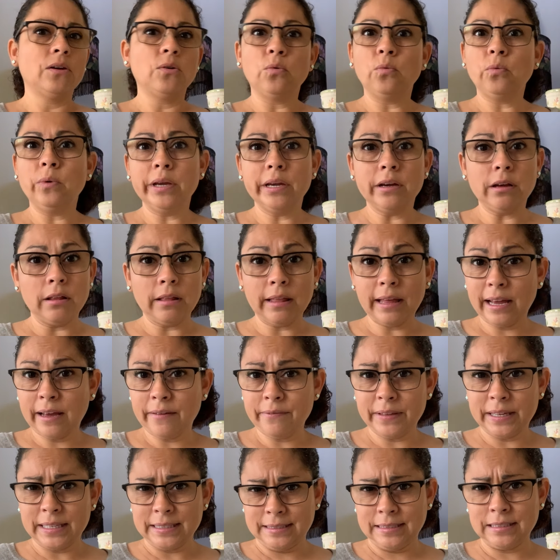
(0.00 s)
We all have
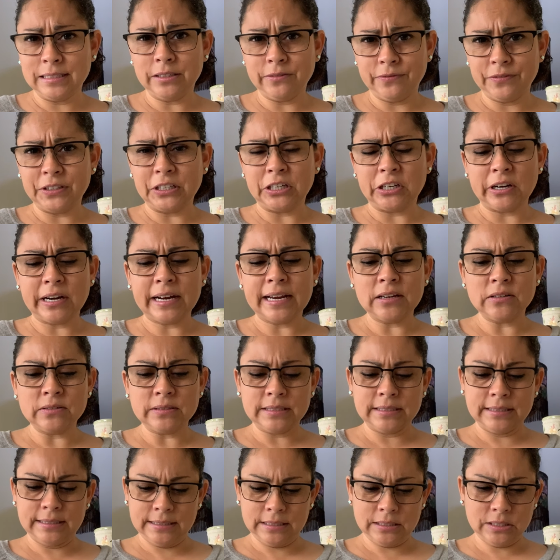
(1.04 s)
that stuff in our
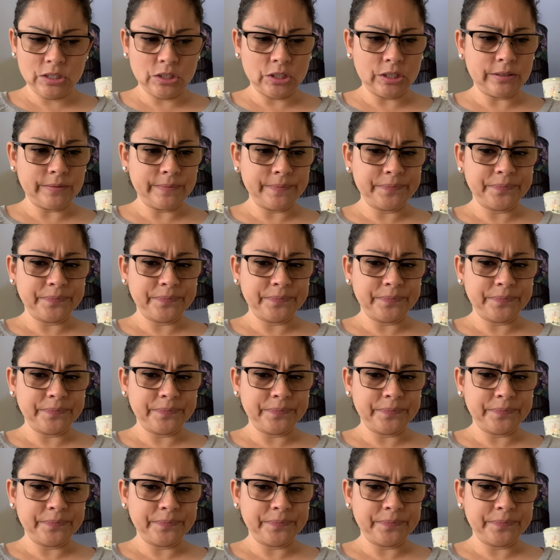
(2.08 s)
houses, huh?